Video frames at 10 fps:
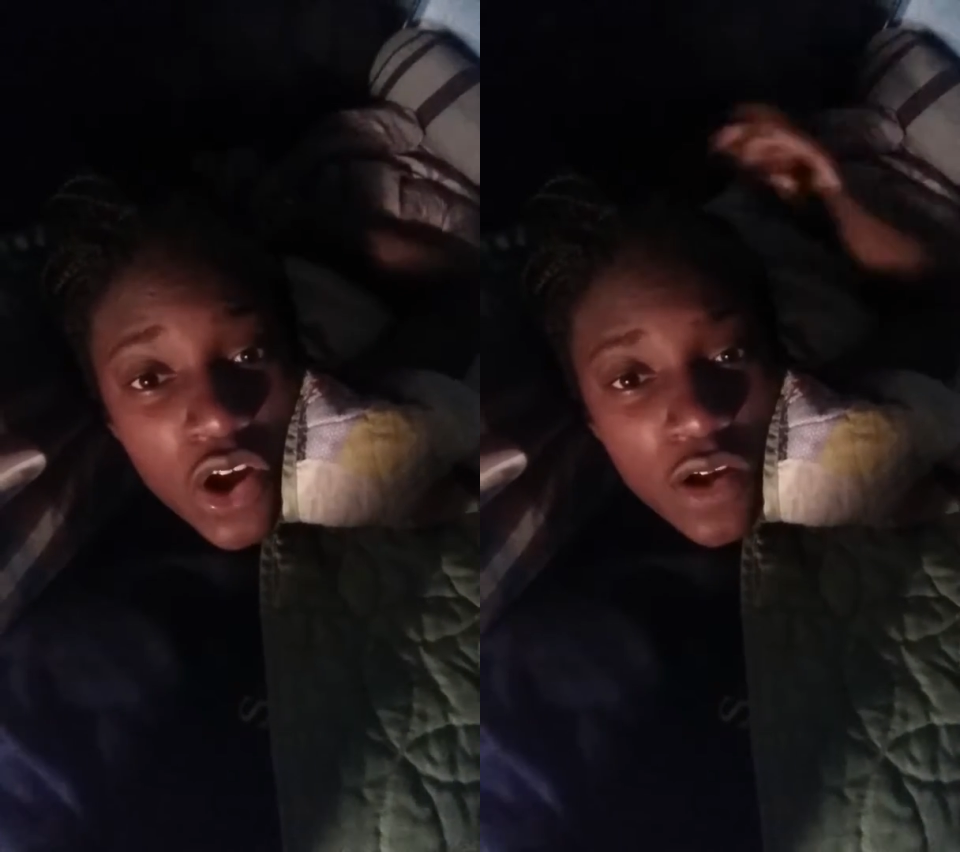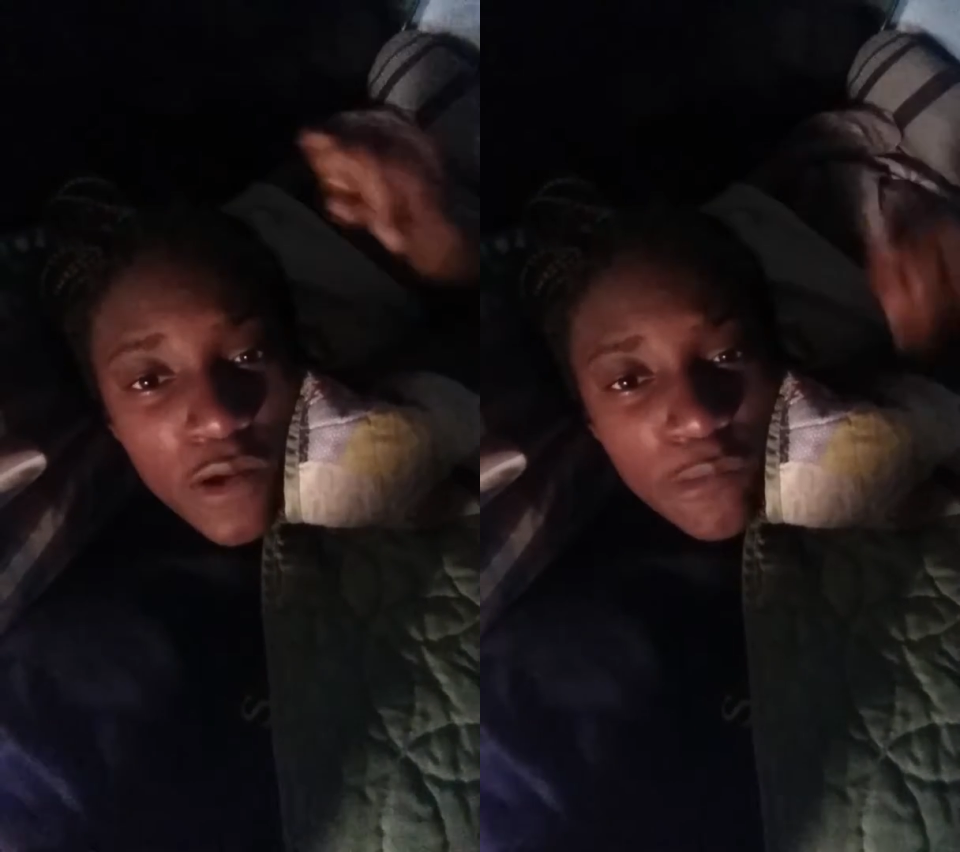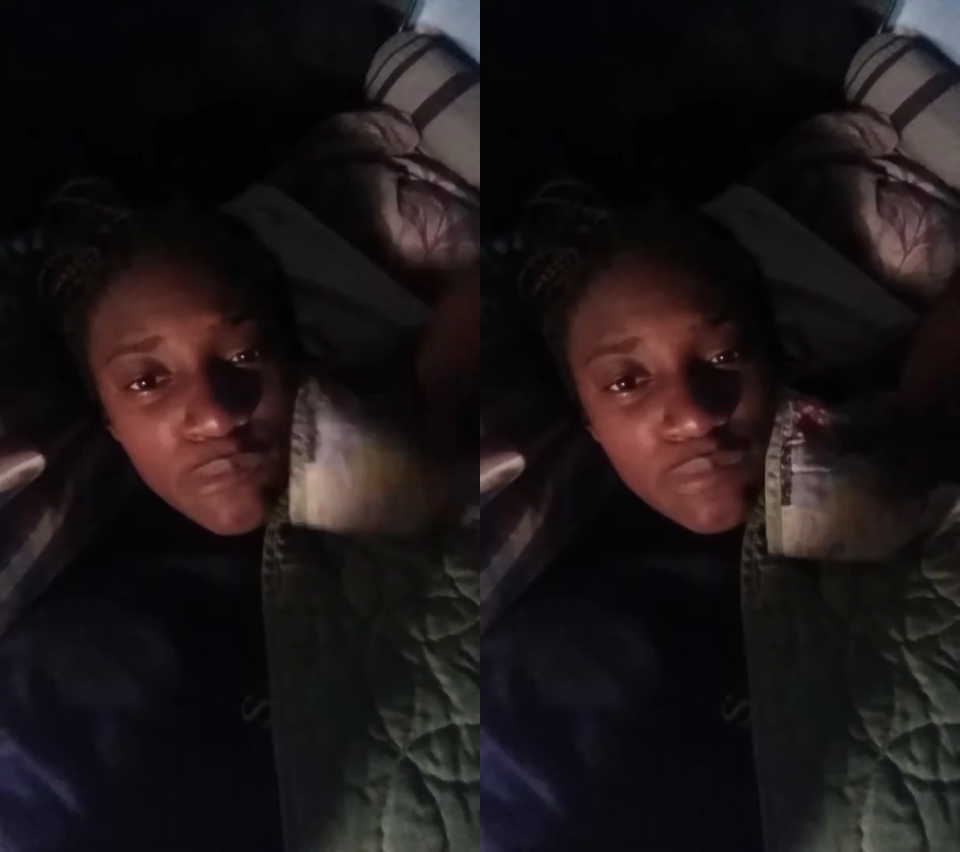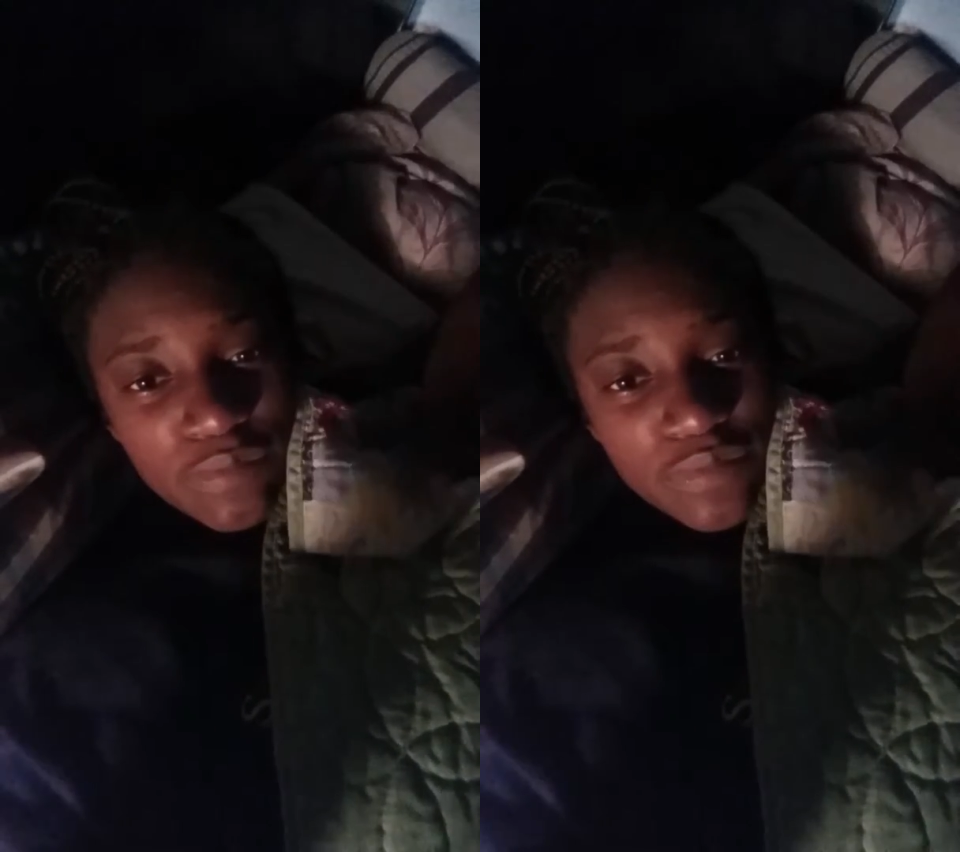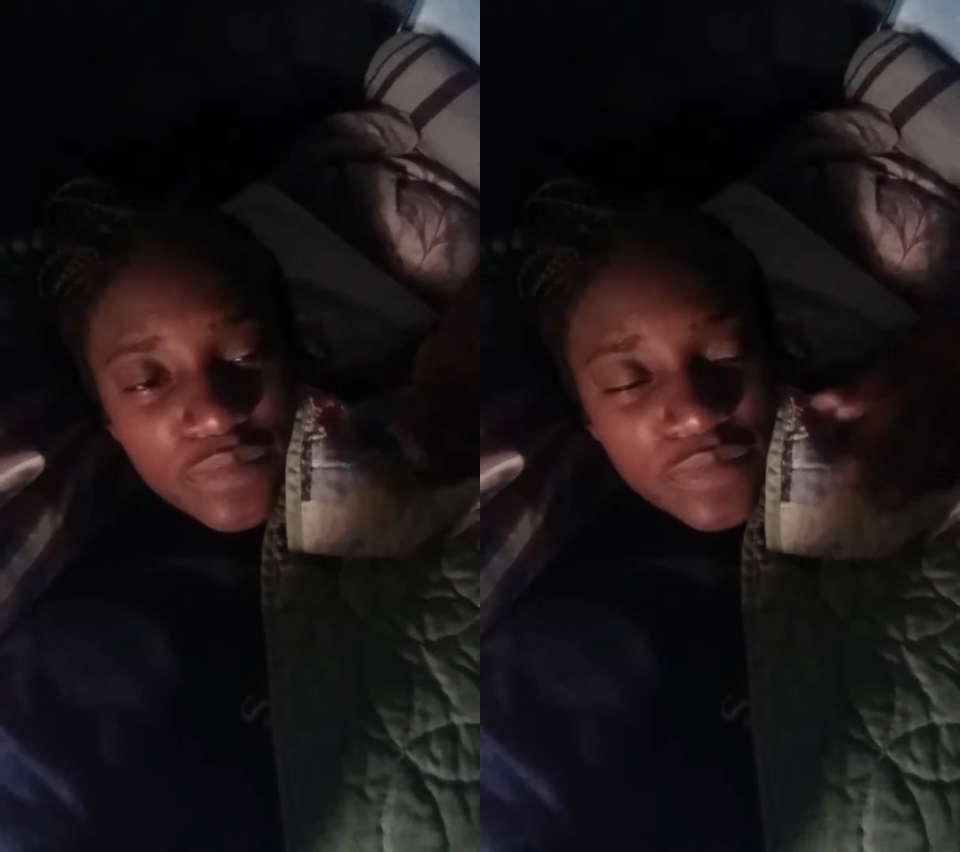
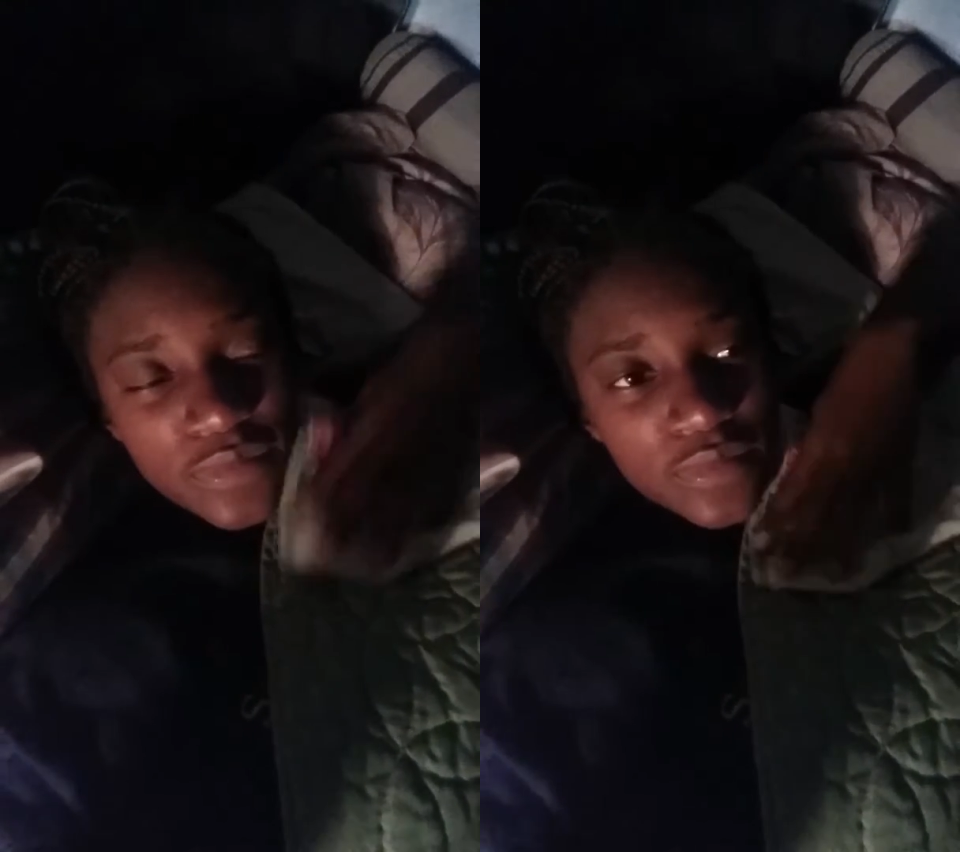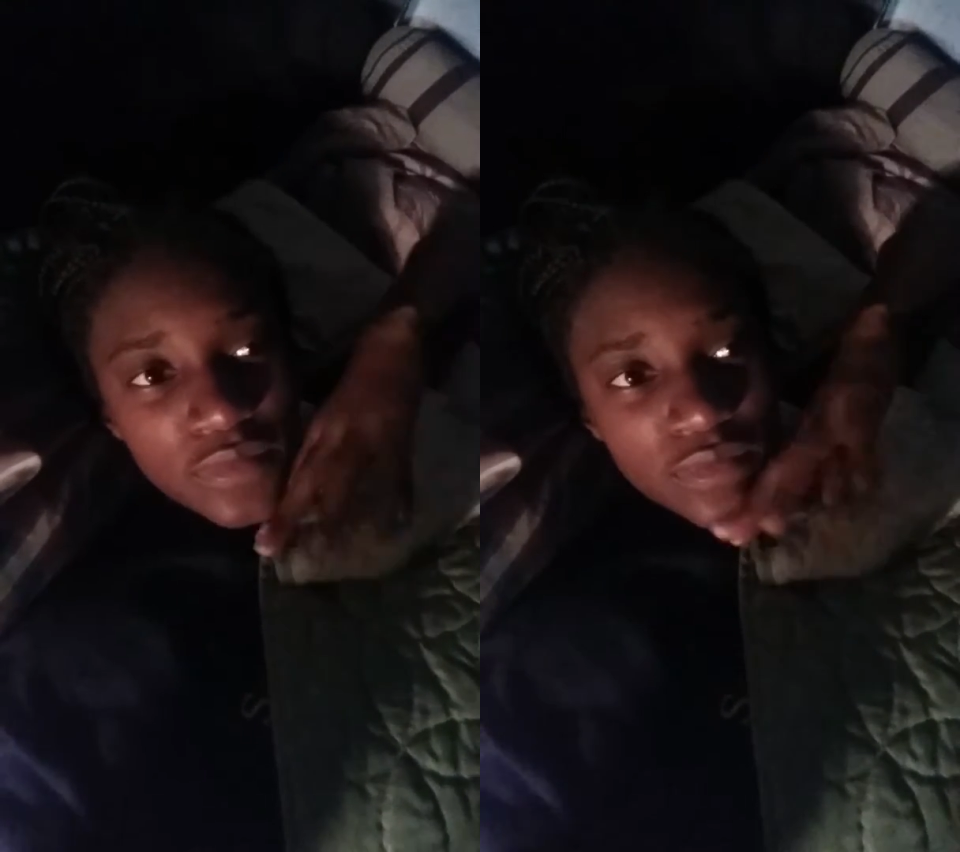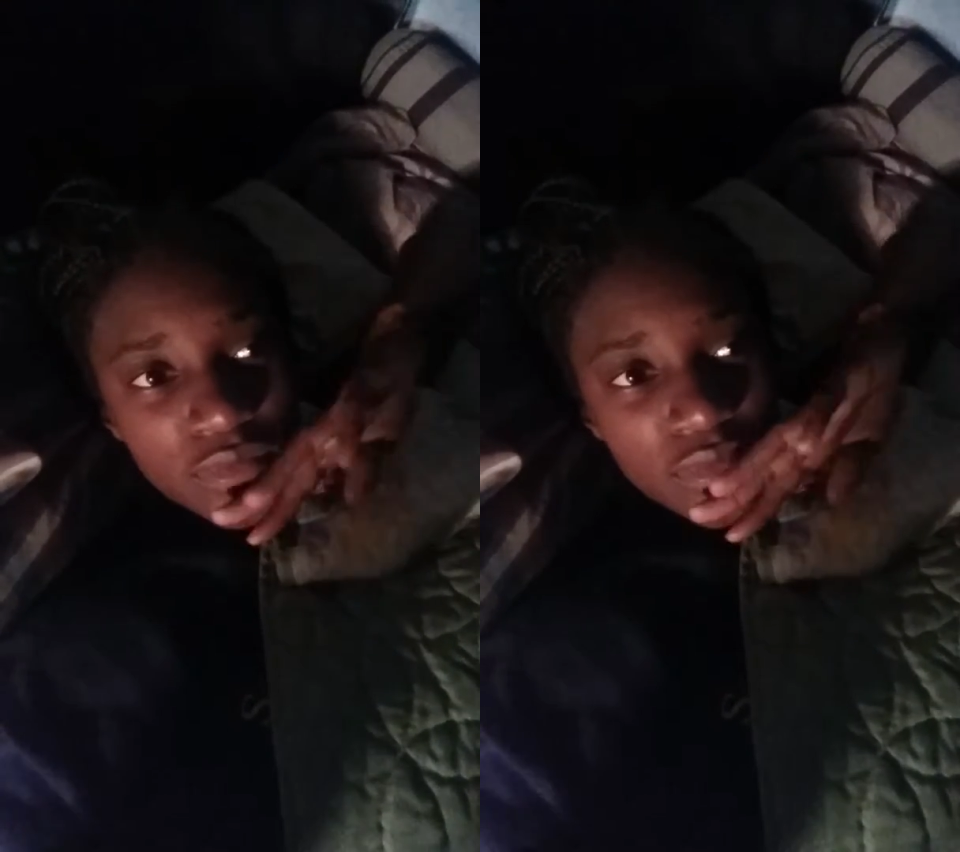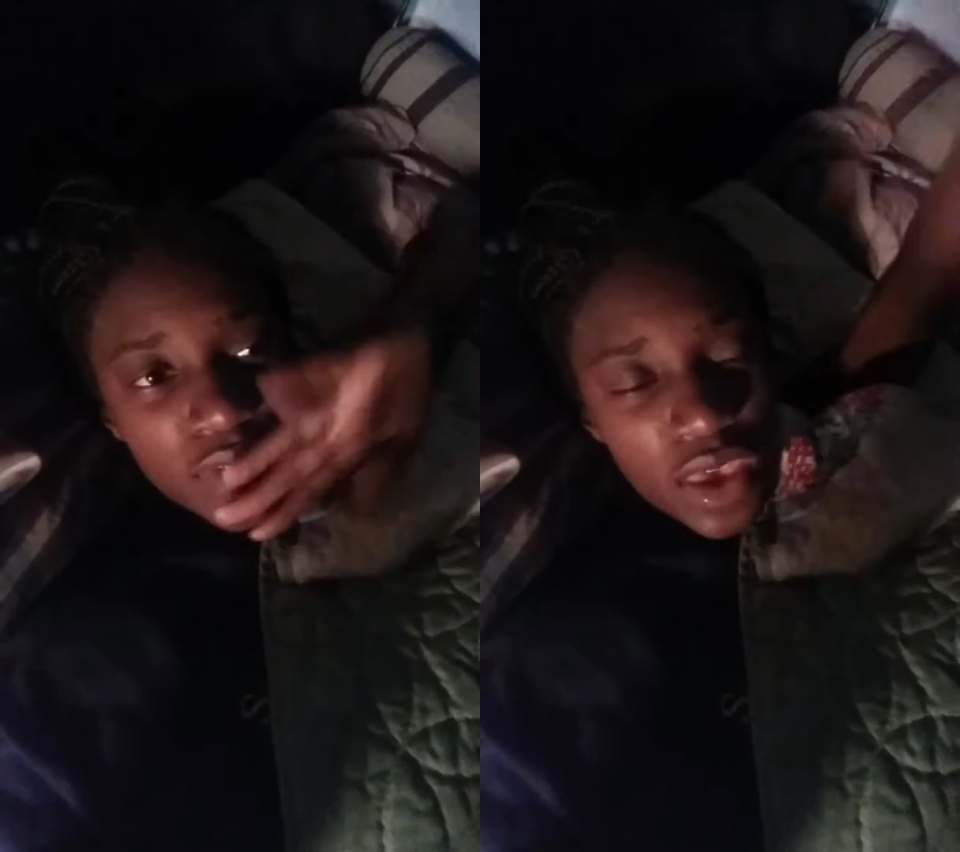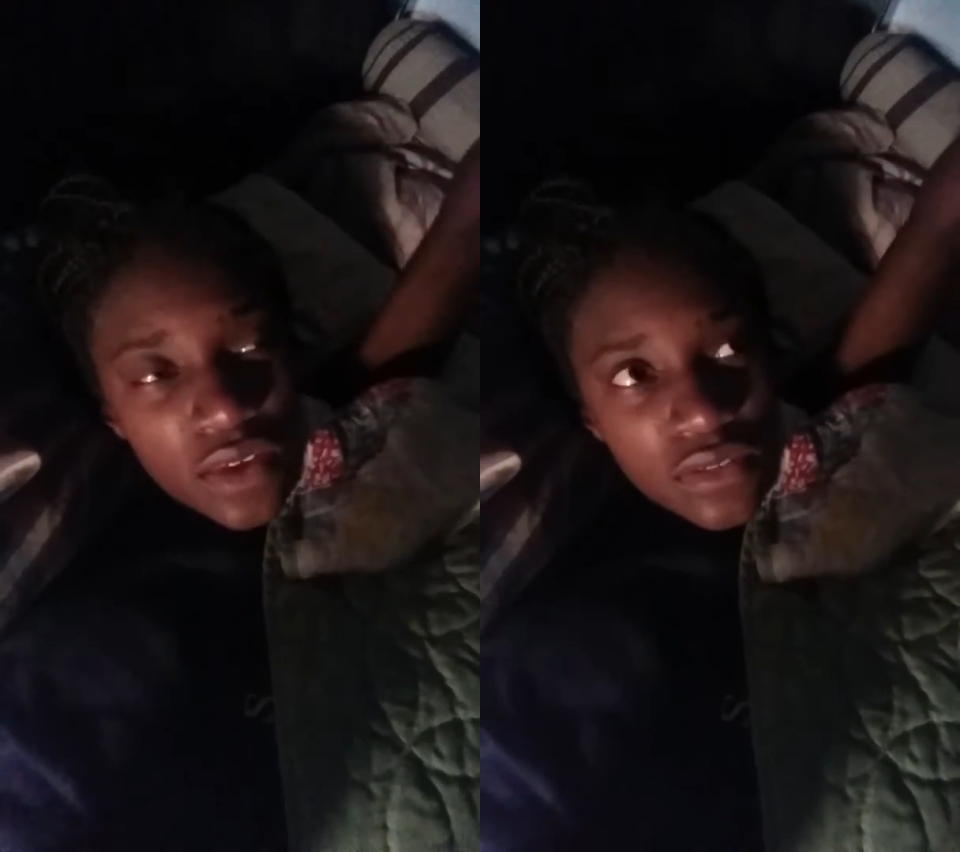
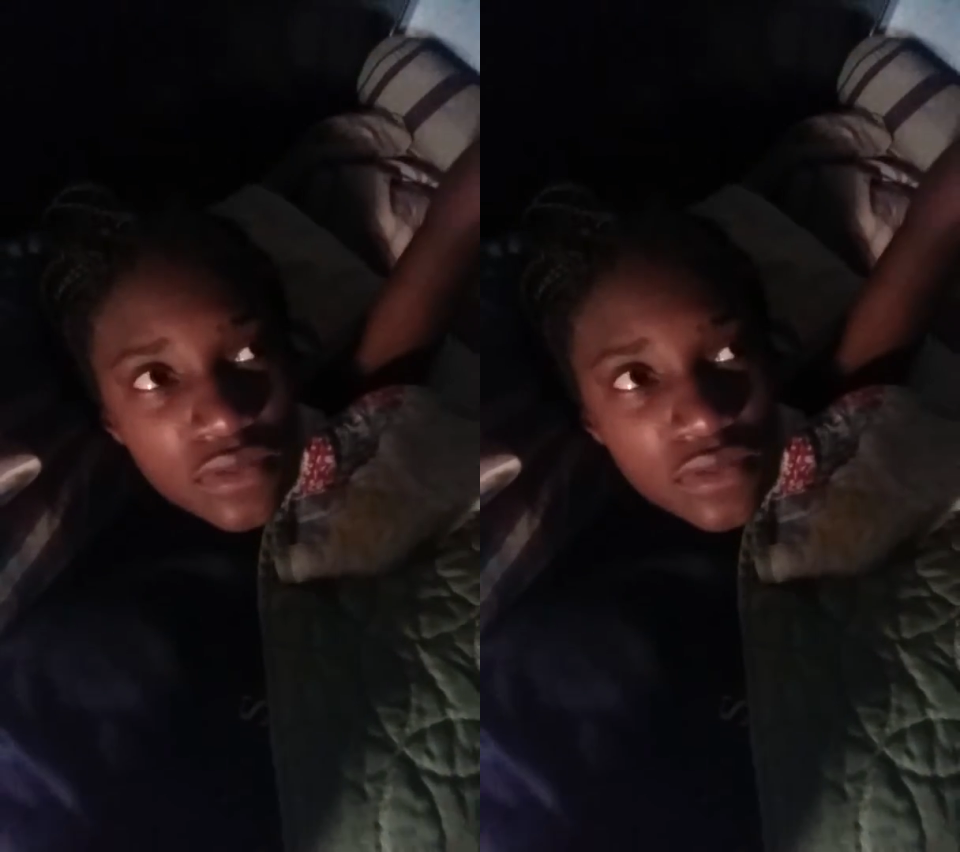okay.